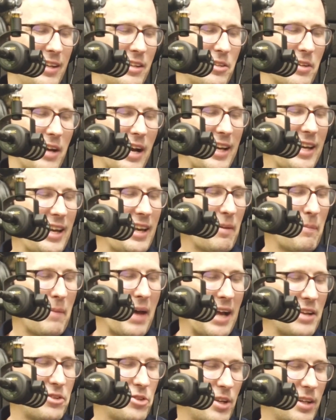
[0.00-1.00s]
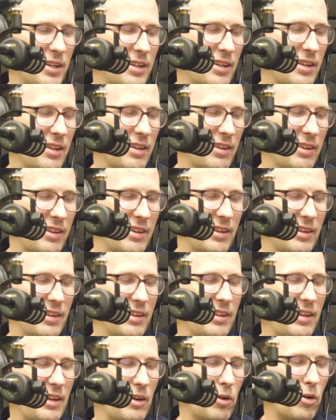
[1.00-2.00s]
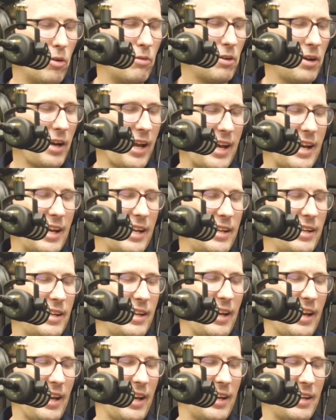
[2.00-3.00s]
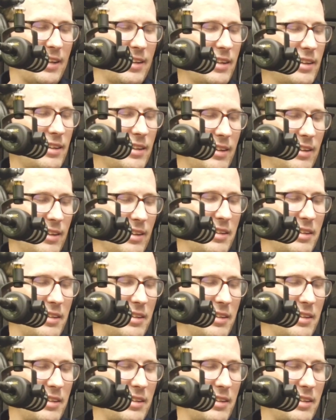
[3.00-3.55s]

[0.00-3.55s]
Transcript: So I can't imagine the overhead and